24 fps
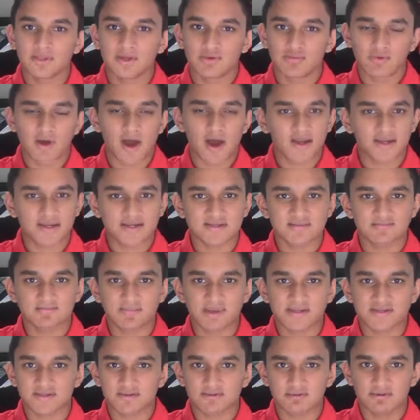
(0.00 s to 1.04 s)
The Rockets
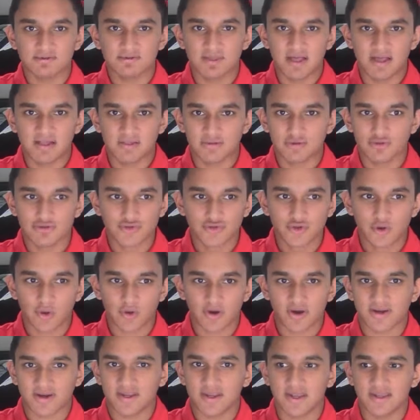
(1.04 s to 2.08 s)
basically let Lou
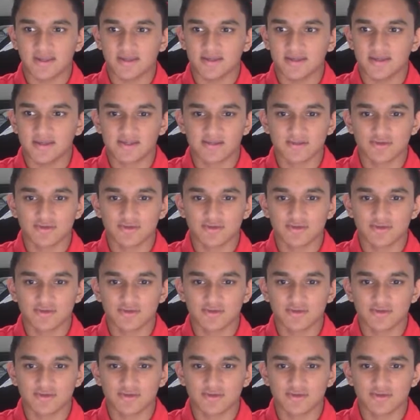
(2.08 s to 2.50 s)
Dort get his.